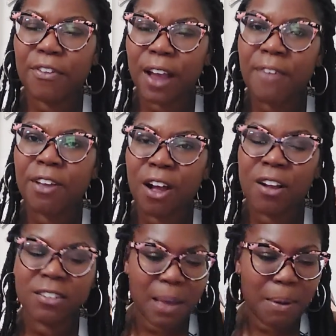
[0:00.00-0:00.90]
They're having a
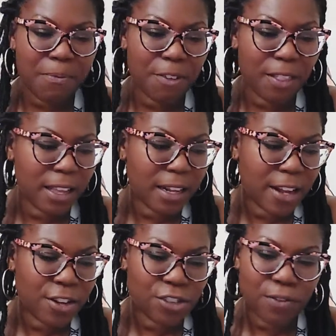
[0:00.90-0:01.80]
hard time. I'm feeling an
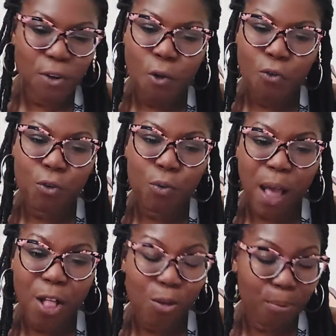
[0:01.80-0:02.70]
energy of
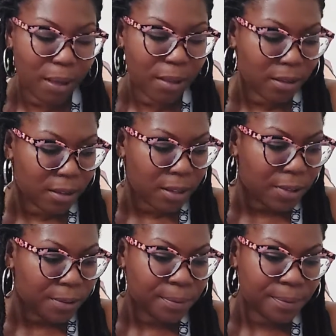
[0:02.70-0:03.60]
overwhelm.
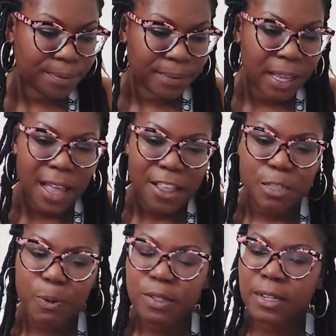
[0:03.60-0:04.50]
Mm -hmm. This
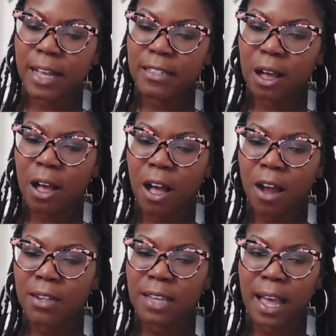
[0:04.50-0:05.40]
person has a, a
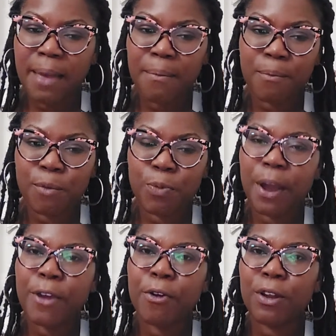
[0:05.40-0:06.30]
hard time with
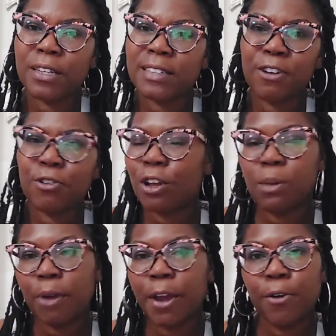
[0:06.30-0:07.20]
priorities. They don't know how
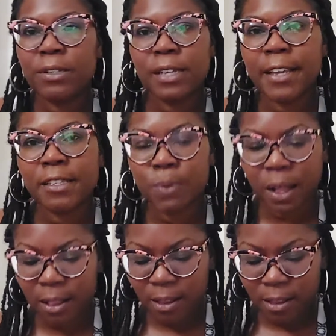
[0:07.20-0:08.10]
to prioritize
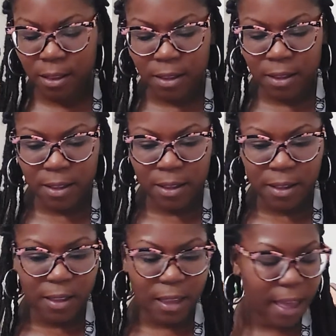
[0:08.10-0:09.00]
well.
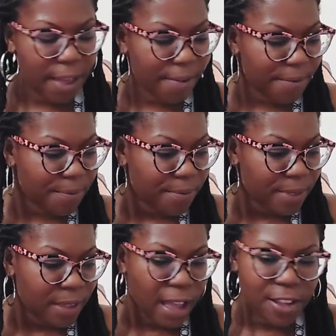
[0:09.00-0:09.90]
Yeah.
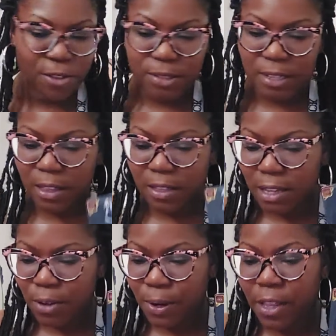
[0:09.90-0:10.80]
And you see this
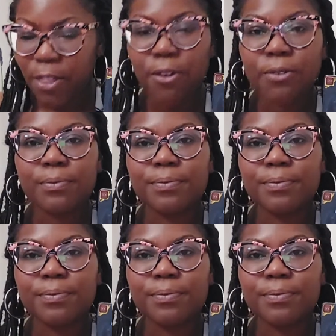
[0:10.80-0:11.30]
already, though.